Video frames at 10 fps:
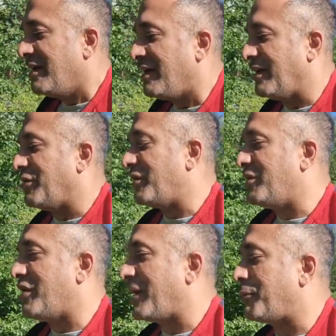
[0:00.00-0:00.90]
you know,
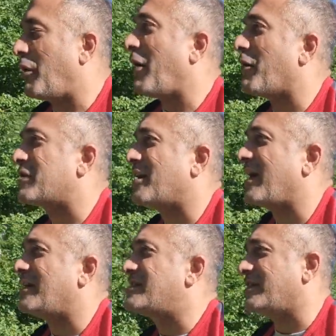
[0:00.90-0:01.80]
you got to
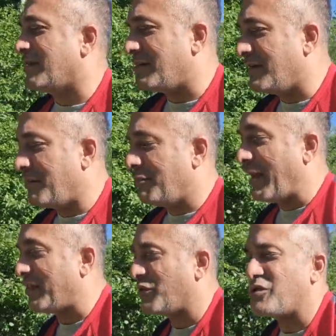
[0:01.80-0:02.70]
prioritize and
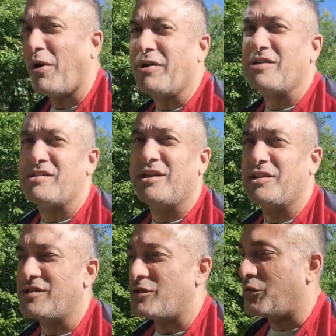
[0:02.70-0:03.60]
make those hard decisions,